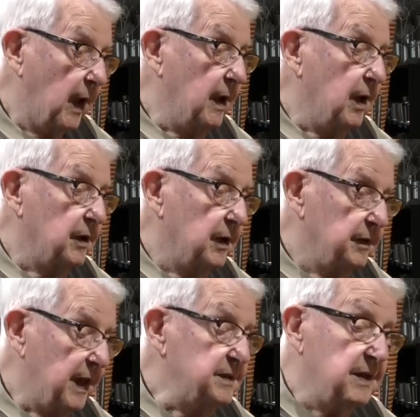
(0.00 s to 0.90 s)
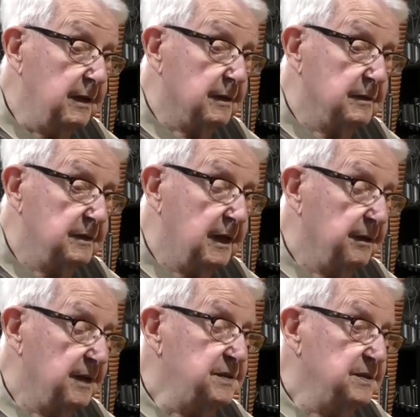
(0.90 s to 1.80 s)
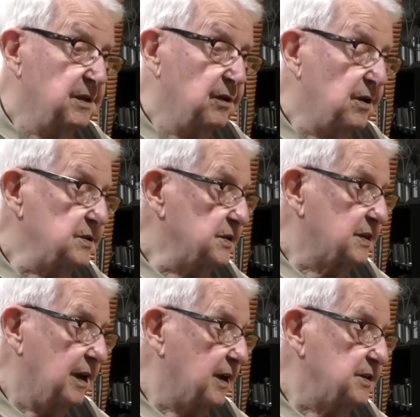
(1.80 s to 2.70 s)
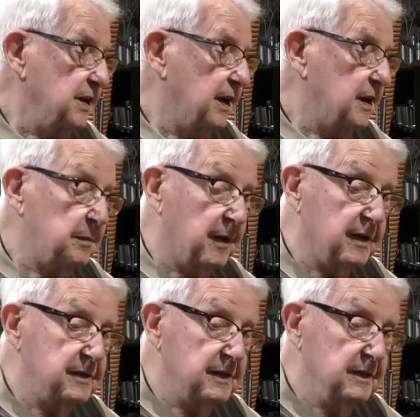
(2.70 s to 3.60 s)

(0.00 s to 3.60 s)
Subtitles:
That's it. That's it. Yeah. This is the largest collection any place.